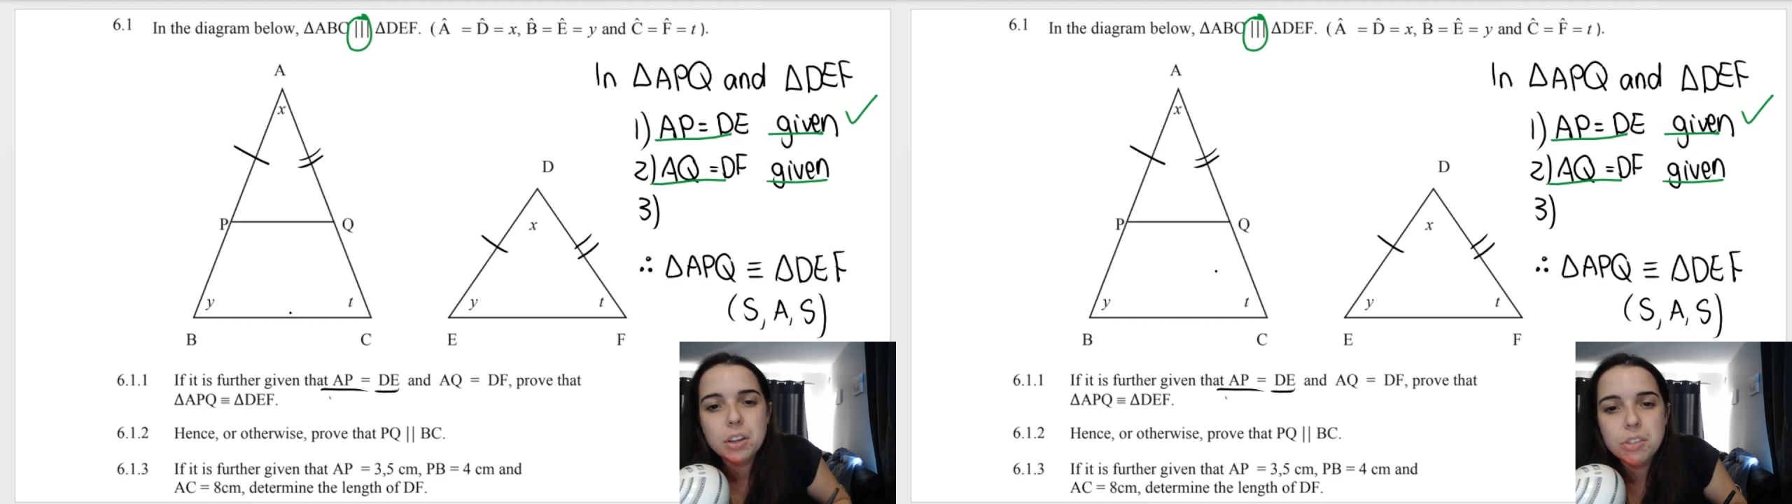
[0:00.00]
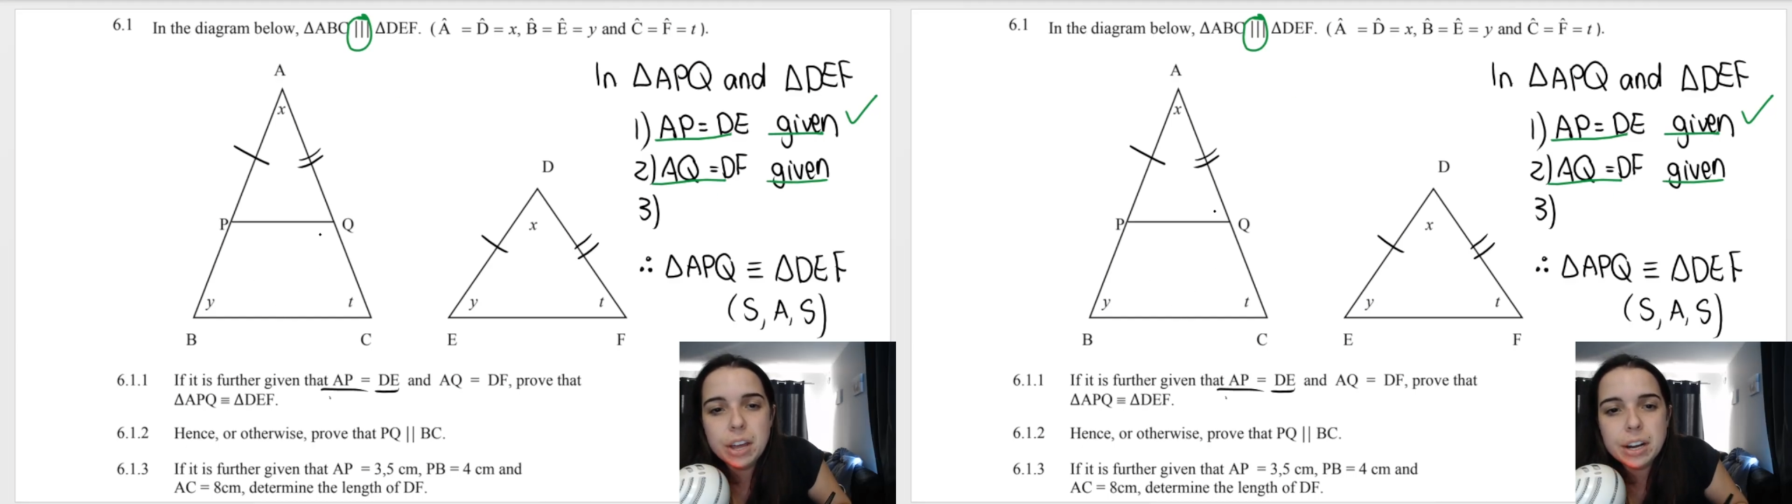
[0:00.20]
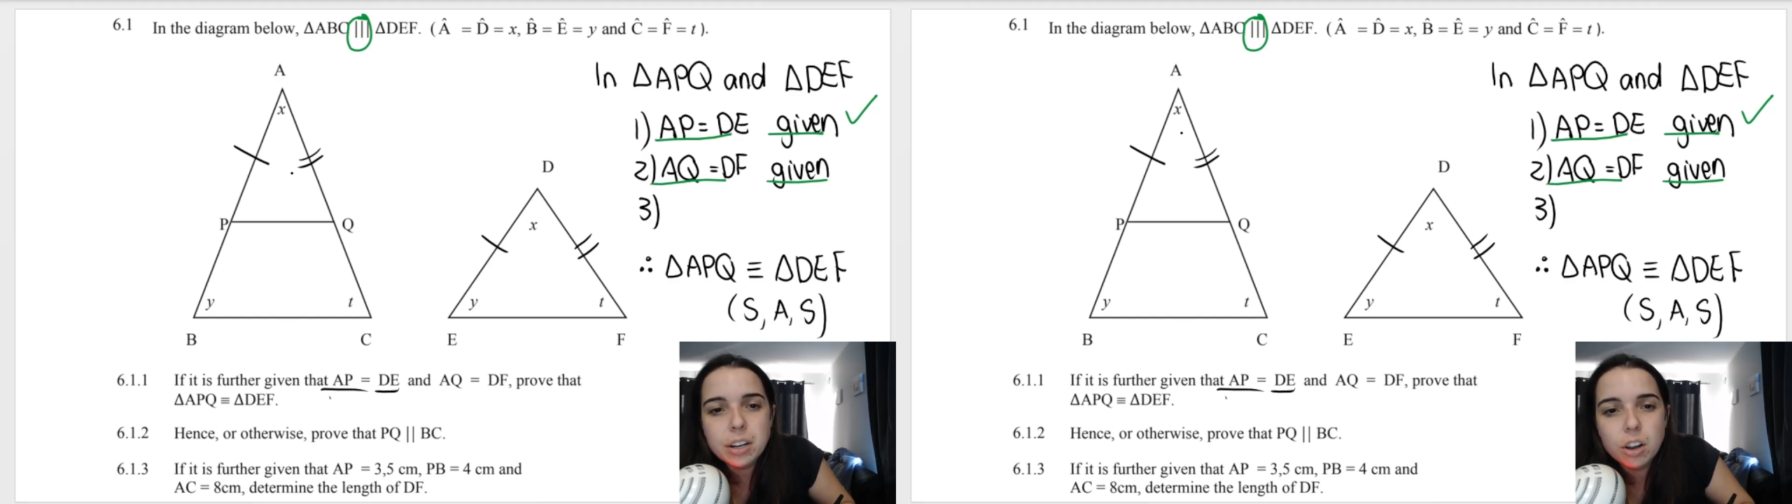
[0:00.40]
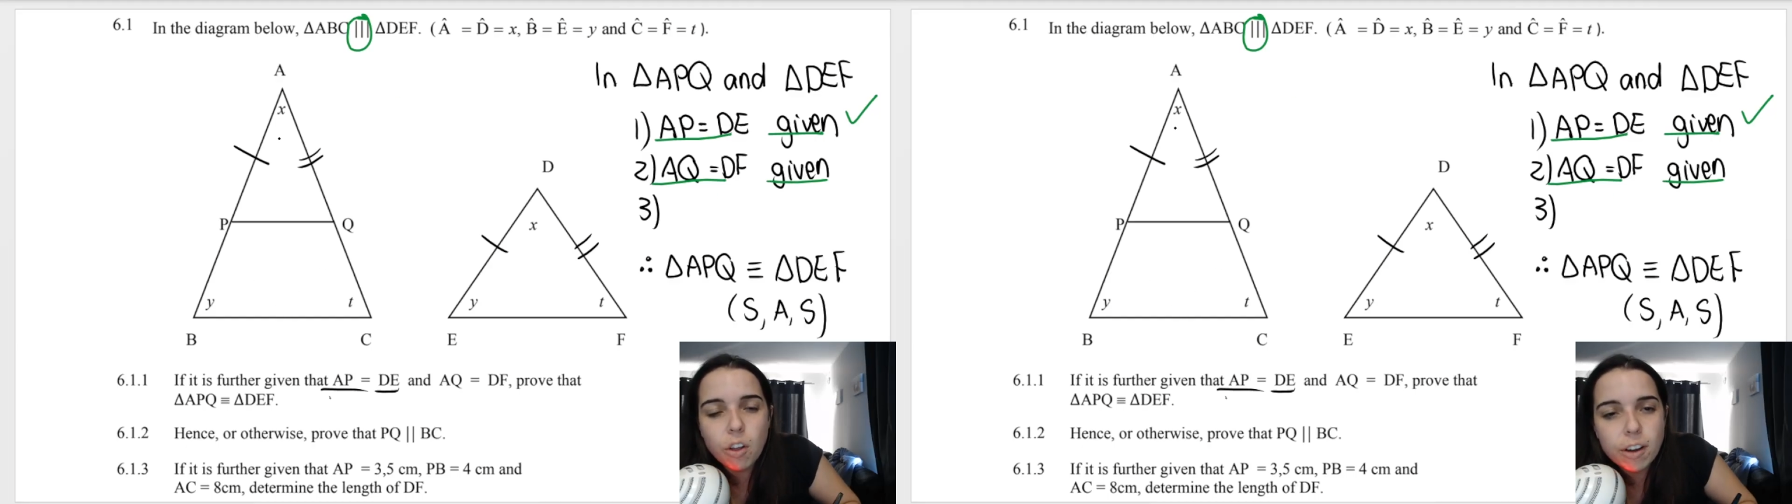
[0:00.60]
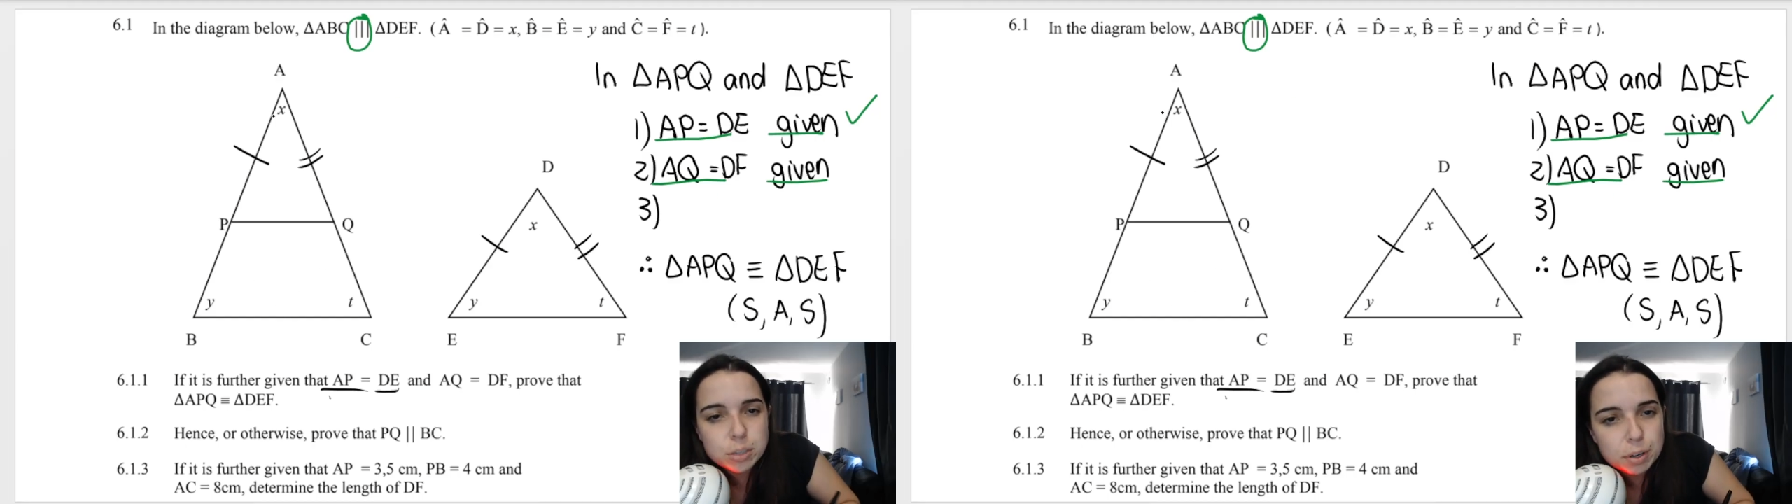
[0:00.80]
Then,
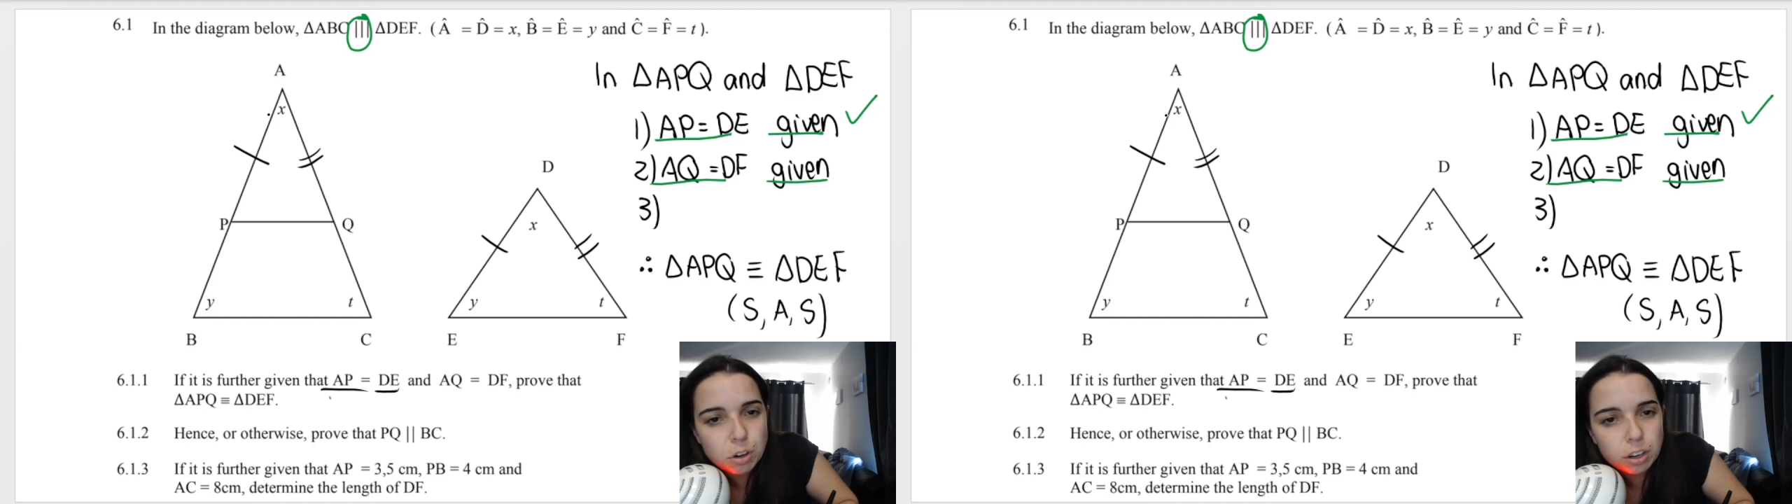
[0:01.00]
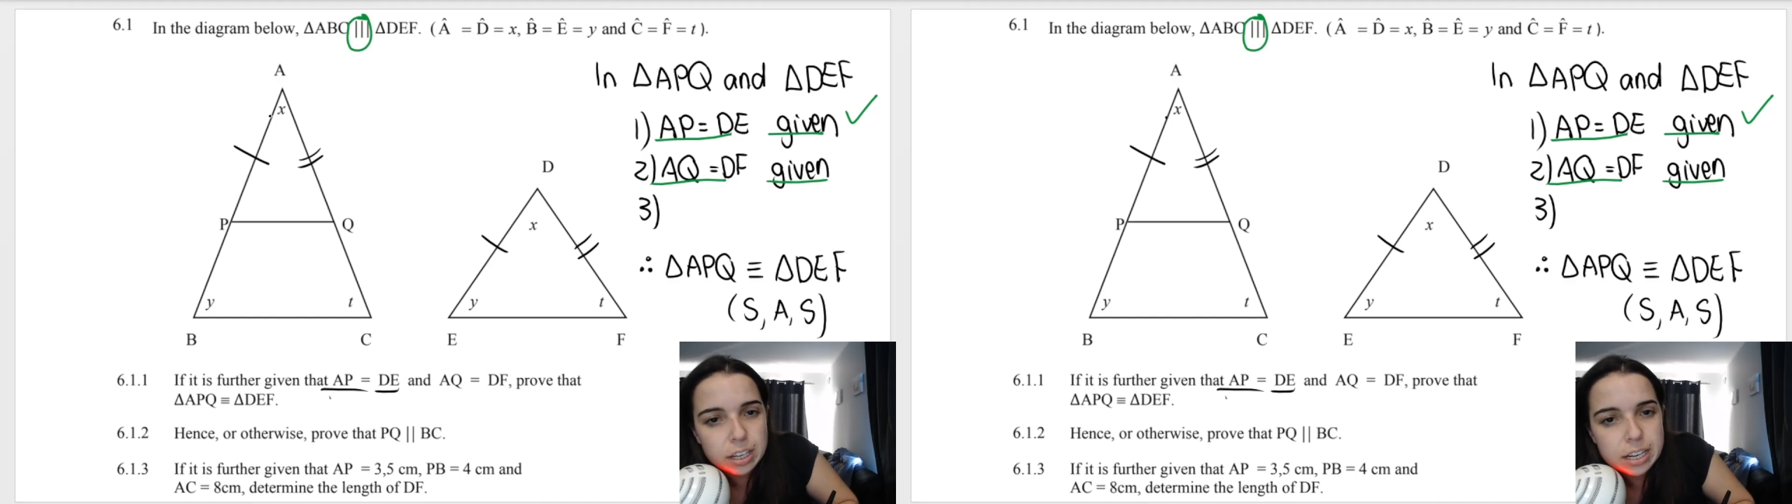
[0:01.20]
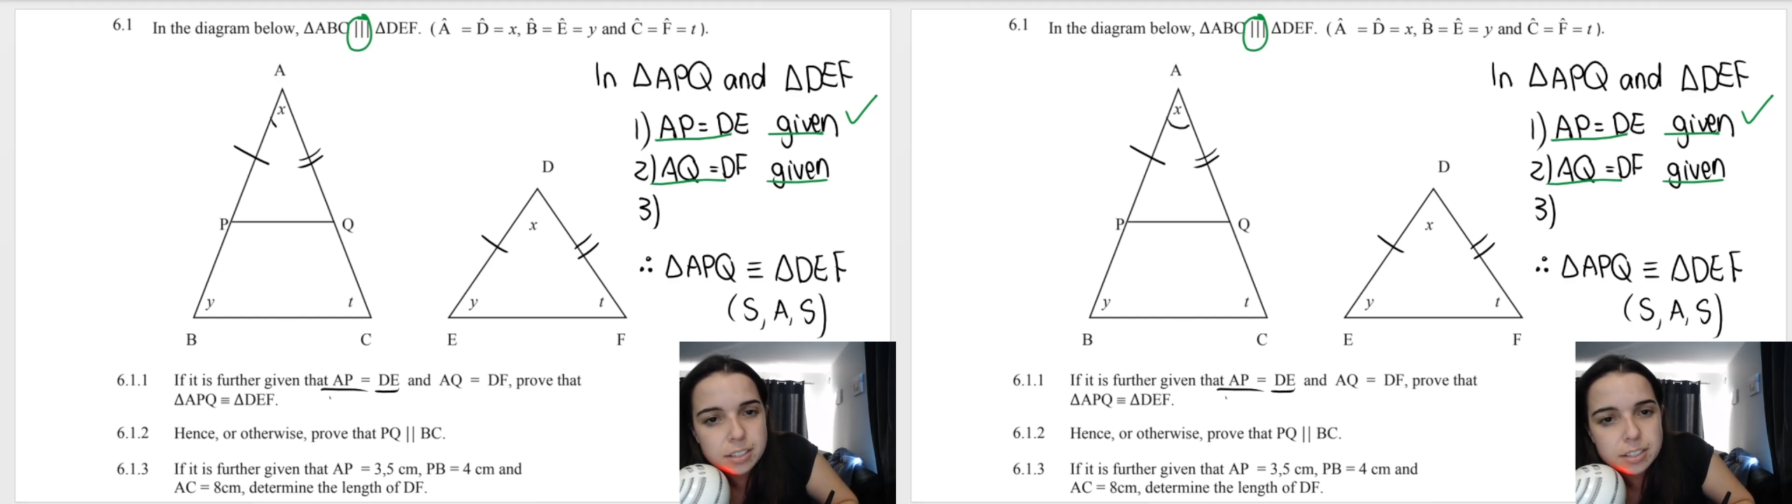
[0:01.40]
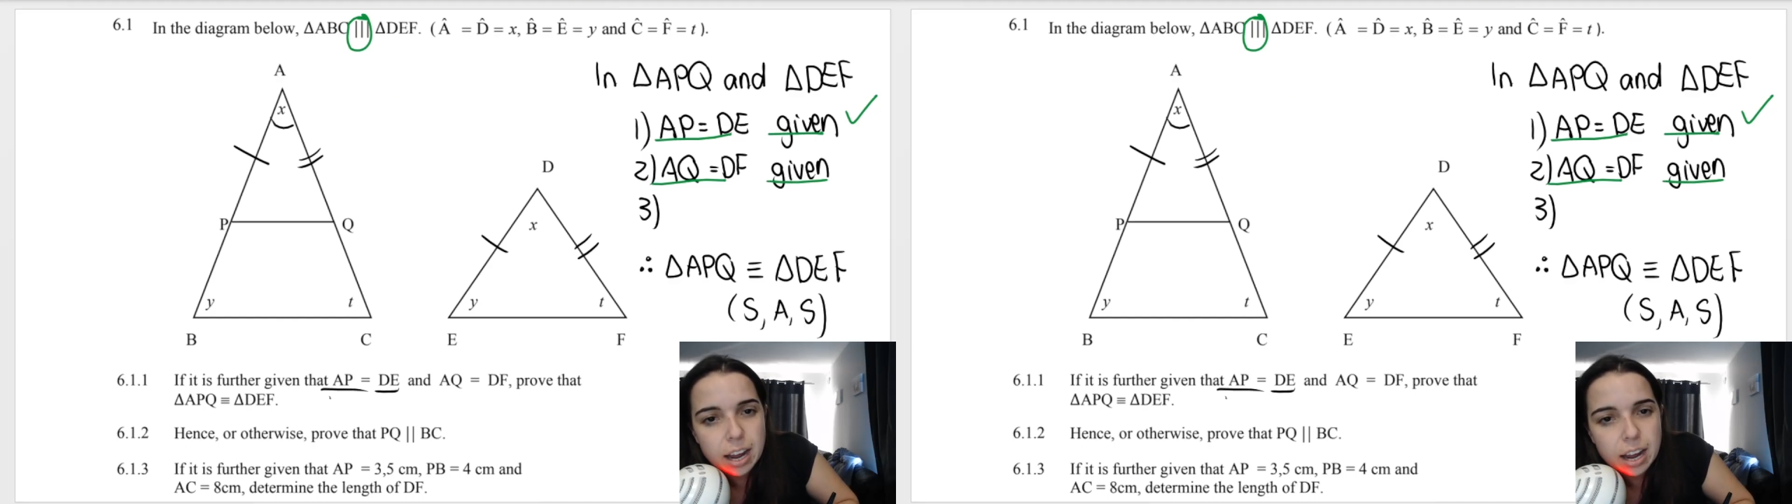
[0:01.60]
last but not least,